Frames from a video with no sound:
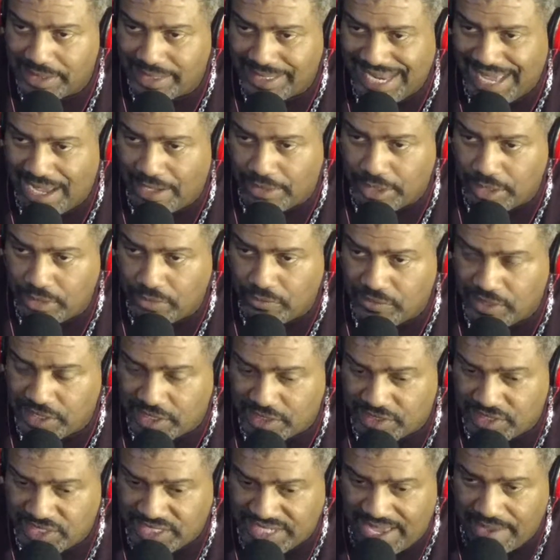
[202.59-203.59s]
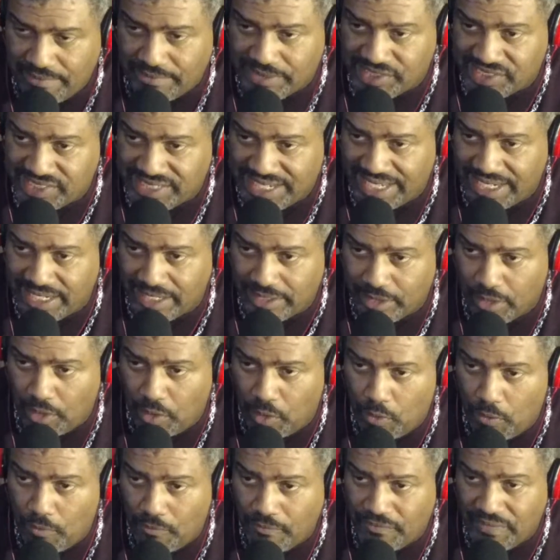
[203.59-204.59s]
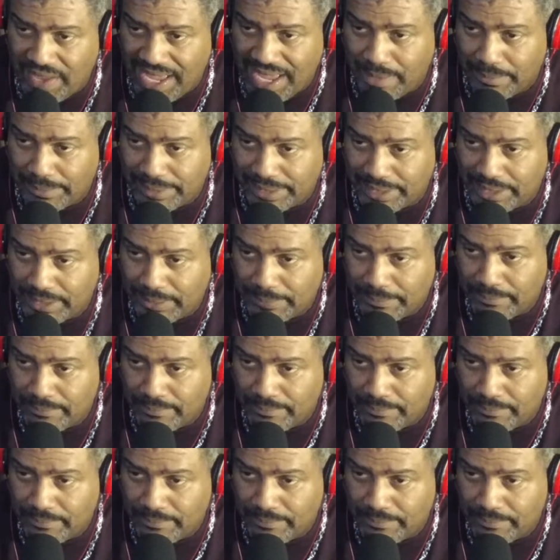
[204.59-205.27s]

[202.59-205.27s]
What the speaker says: now you've just devastated the whole family.